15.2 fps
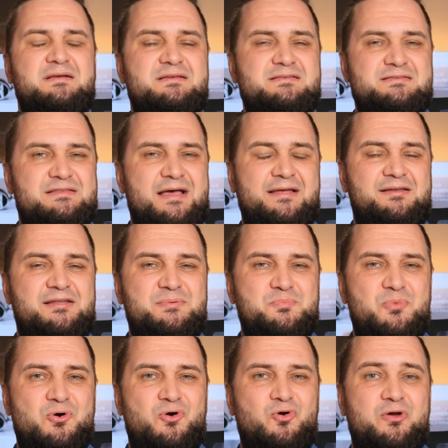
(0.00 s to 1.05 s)
slightly
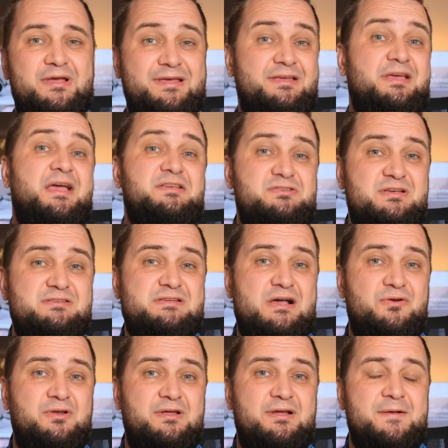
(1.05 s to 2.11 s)
more engaging
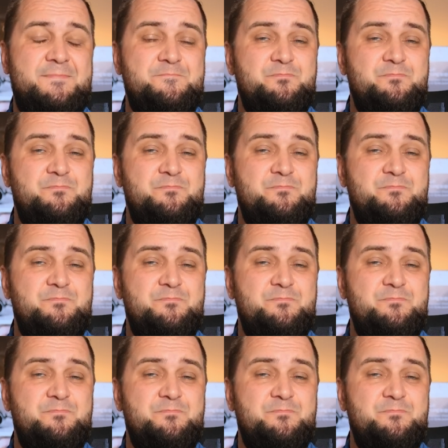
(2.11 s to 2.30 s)
sounding.